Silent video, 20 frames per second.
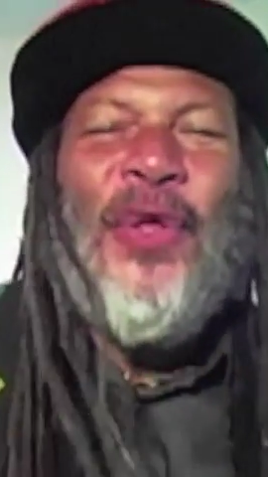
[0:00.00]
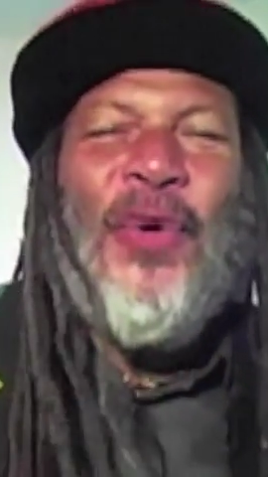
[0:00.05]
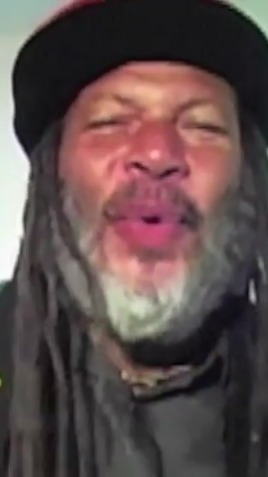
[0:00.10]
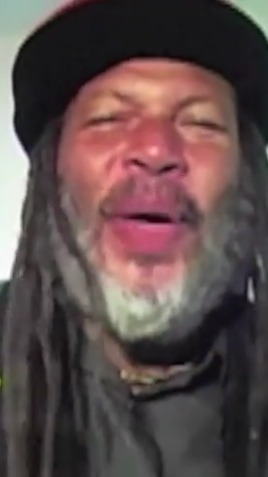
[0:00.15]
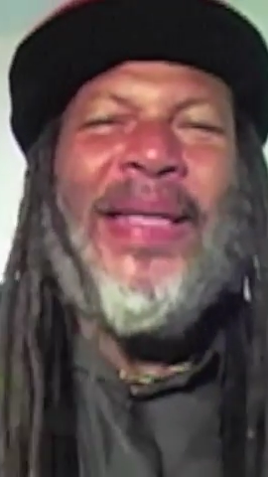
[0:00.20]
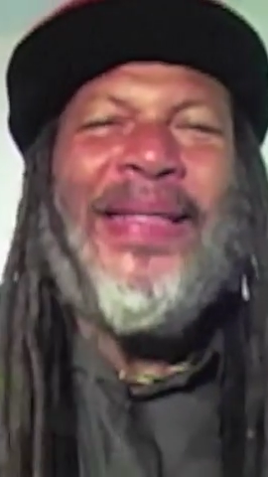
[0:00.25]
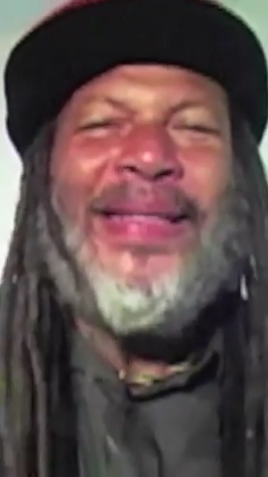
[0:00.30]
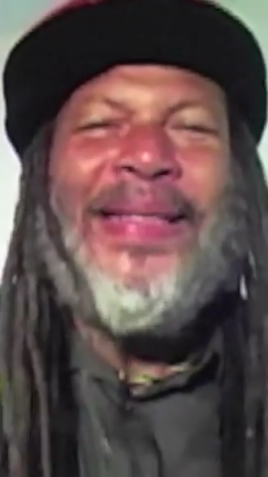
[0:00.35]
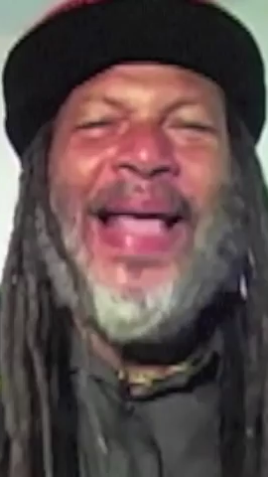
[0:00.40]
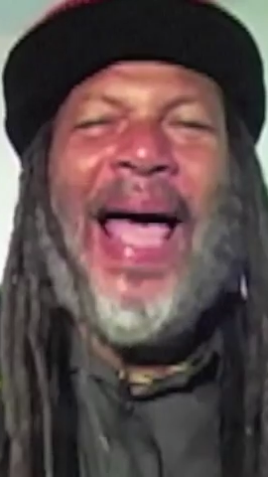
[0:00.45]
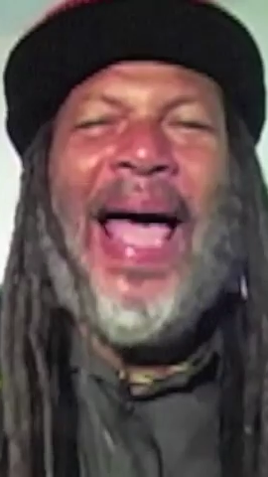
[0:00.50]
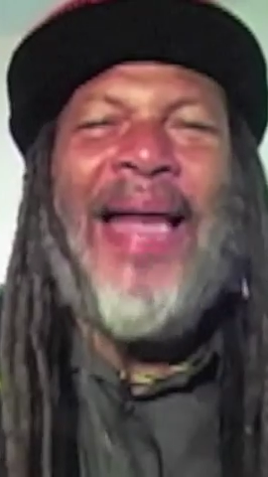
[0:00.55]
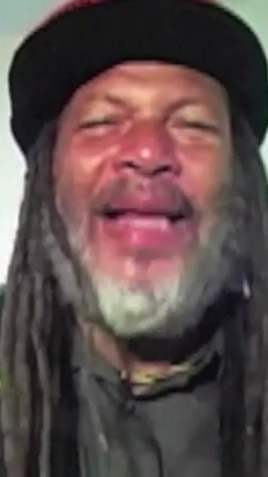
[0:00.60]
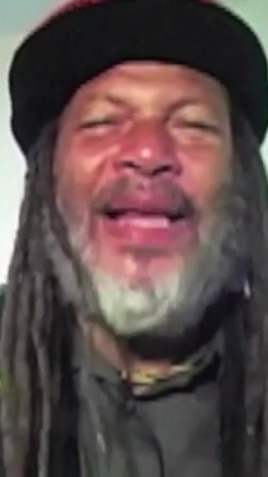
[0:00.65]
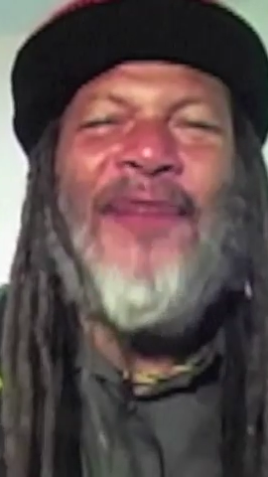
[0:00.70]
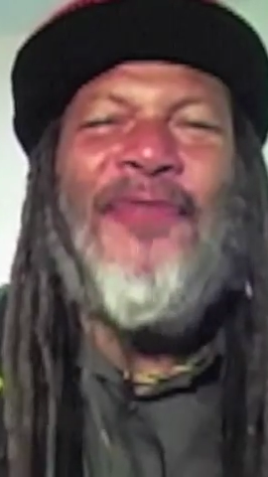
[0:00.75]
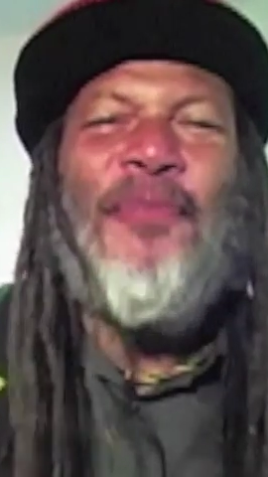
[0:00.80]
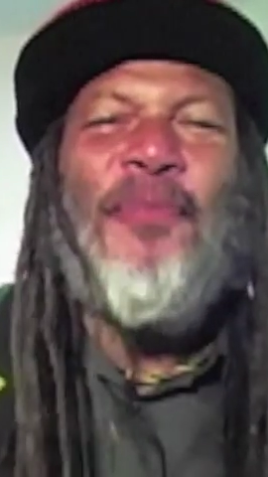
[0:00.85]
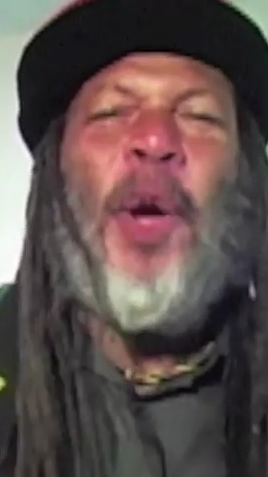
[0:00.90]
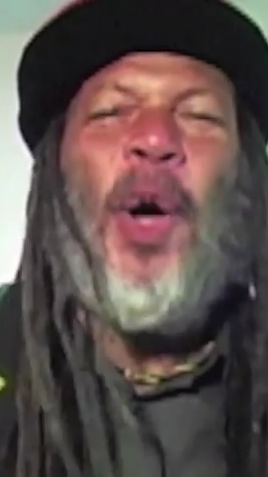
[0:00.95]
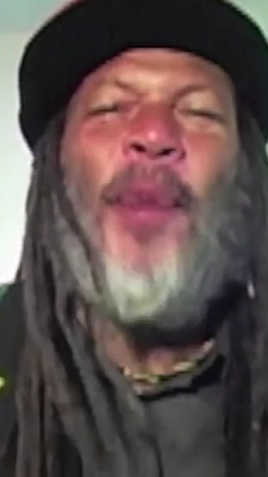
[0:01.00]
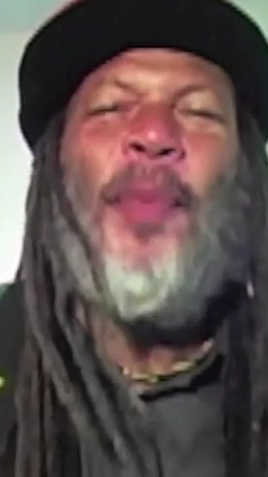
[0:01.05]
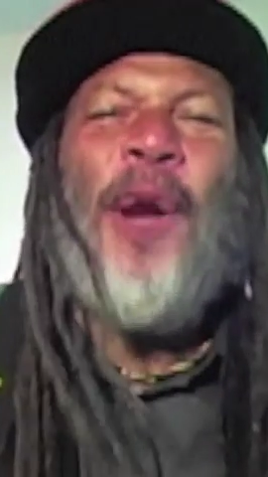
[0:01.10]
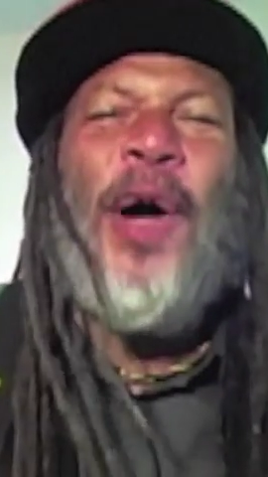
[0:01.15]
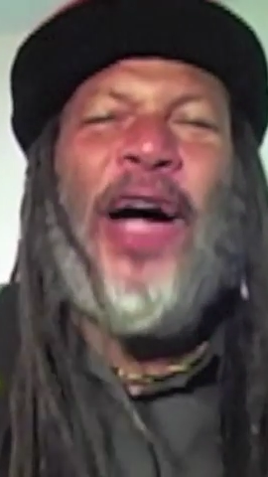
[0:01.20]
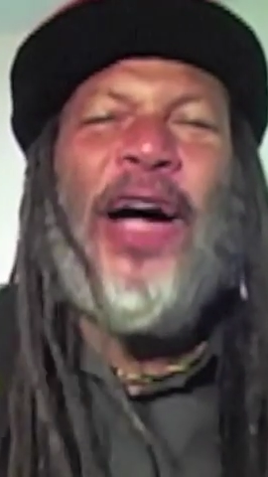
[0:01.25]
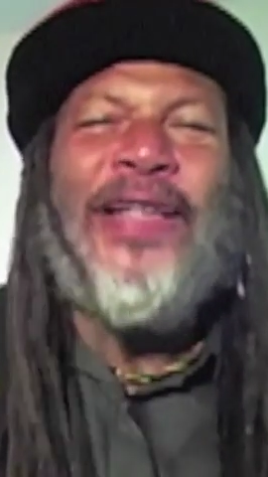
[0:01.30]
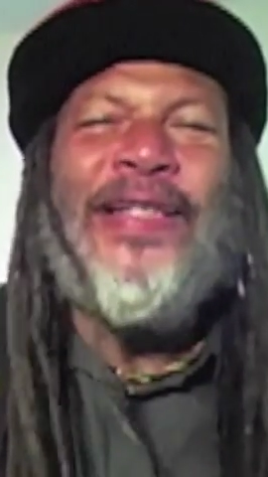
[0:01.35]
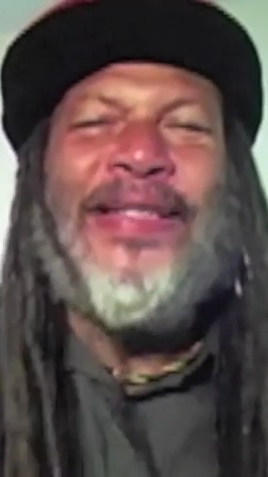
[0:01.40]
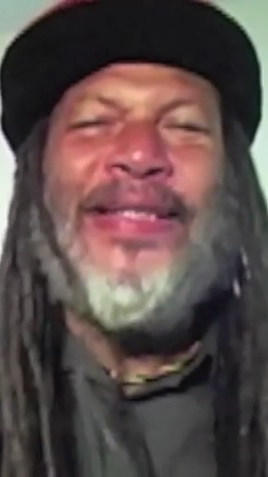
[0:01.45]
US side of
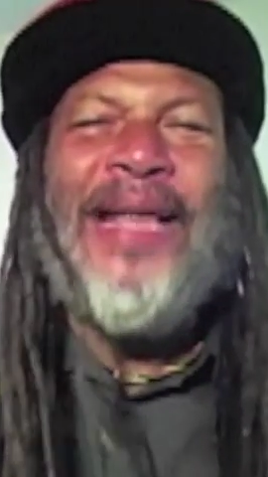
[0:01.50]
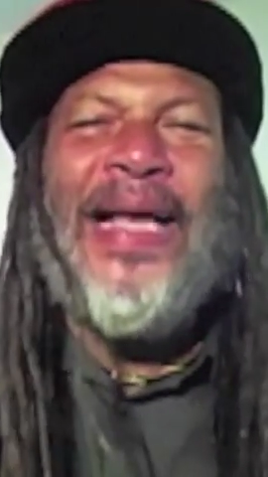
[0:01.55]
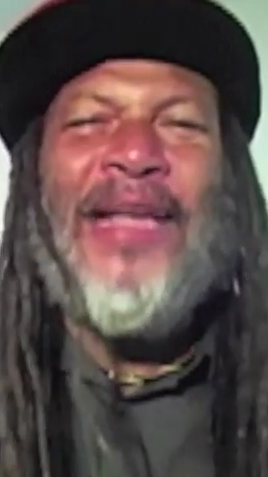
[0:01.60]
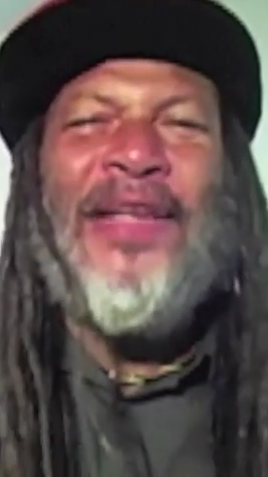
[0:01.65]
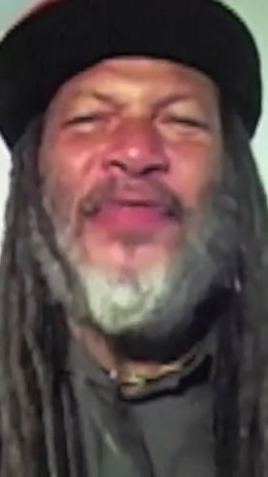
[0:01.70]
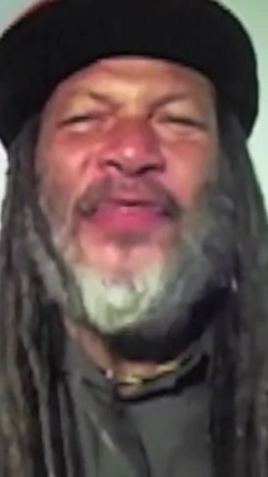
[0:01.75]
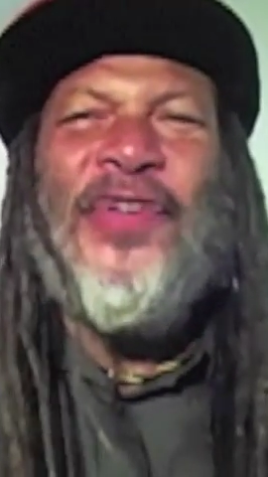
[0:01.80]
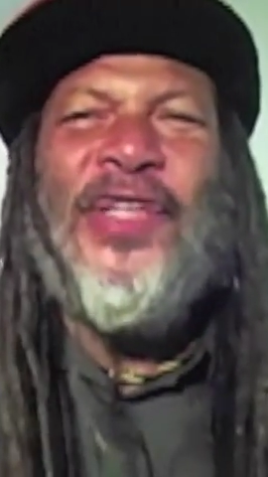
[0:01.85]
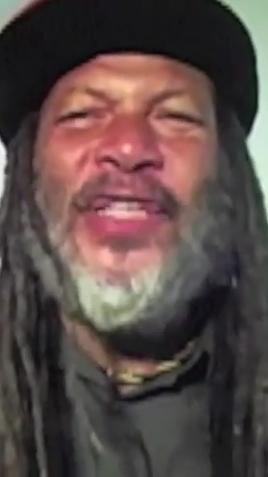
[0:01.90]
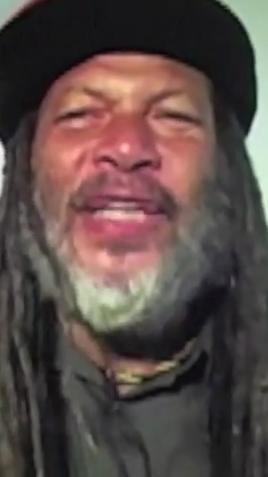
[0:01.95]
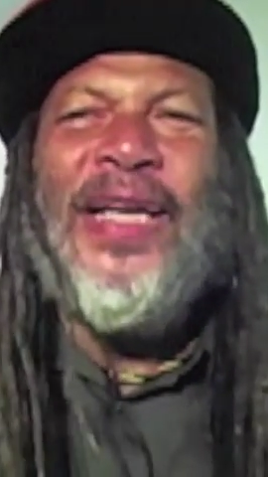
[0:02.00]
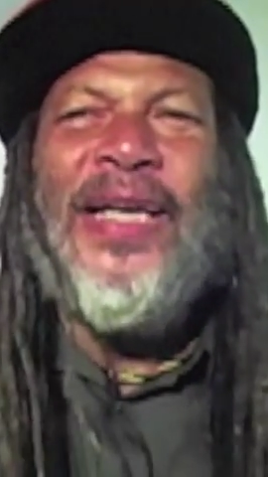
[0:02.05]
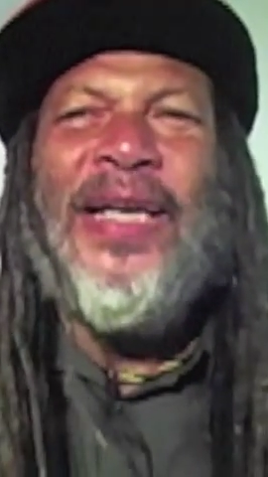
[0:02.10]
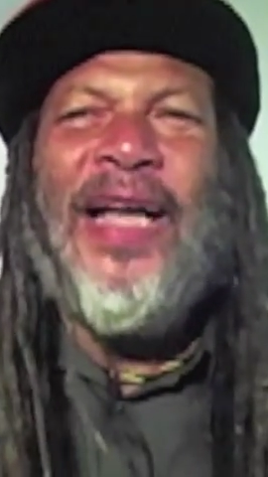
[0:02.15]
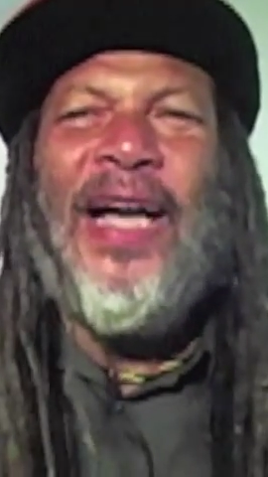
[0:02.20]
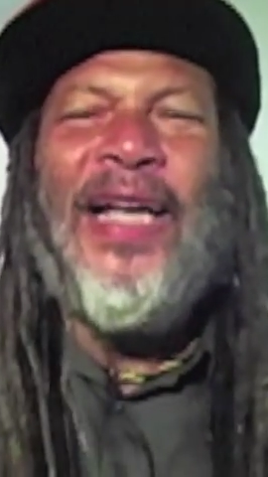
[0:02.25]
Bob Arts Television,